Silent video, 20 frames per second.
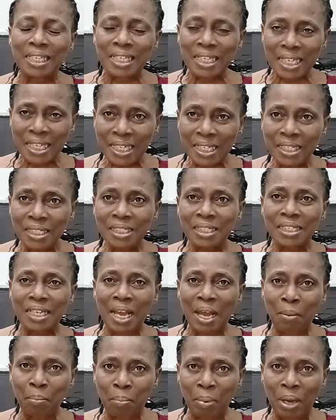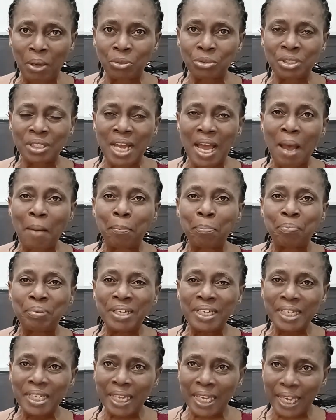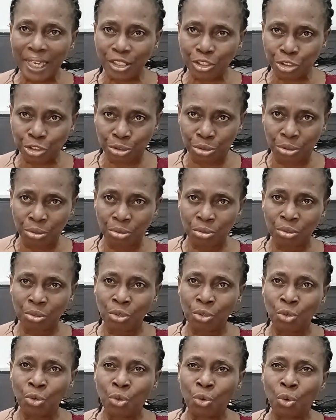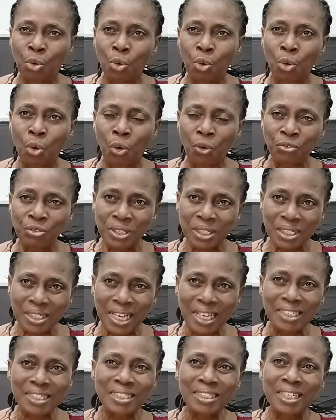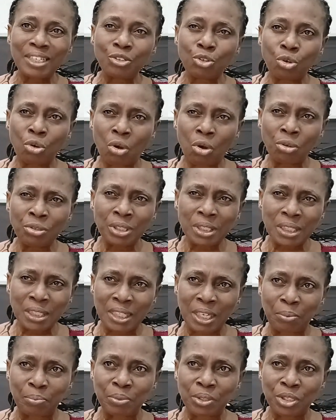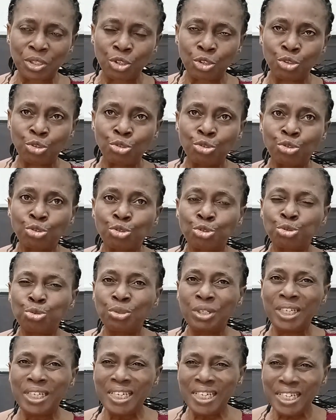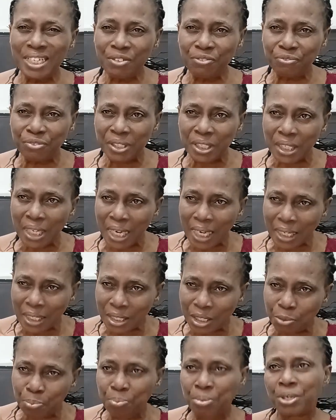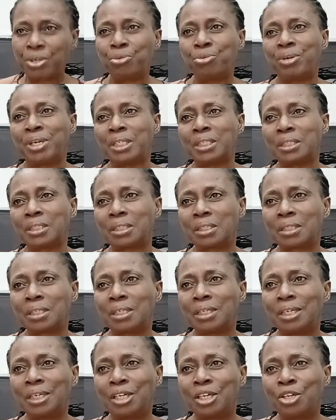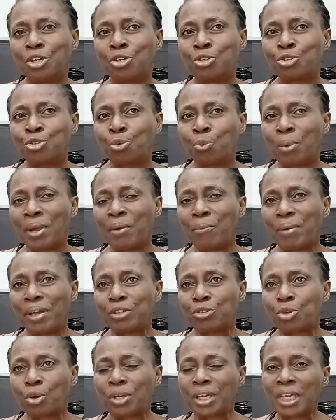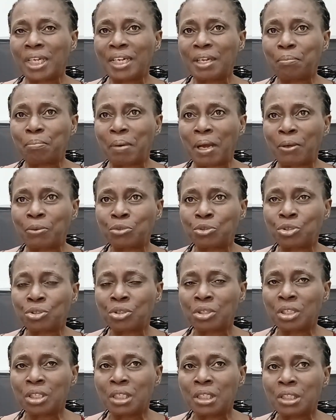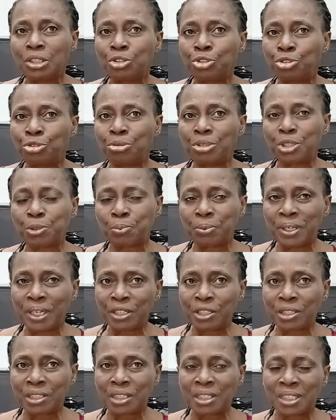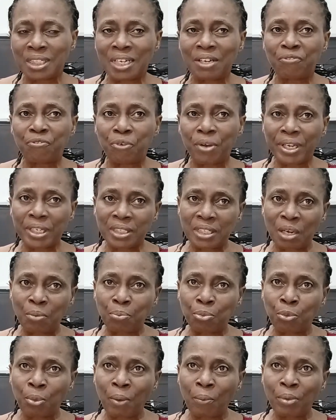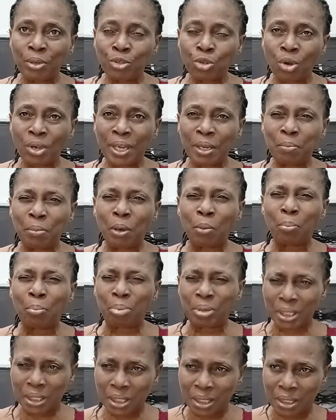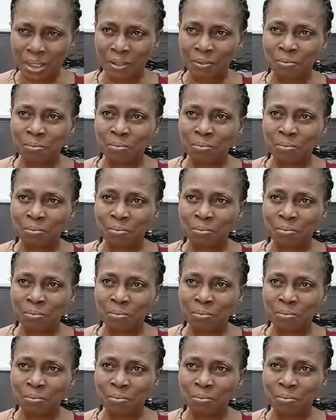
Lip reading: is about application of certain concepts to lived experience. So when we're talking about jurisprudence, take for example when we talk about person.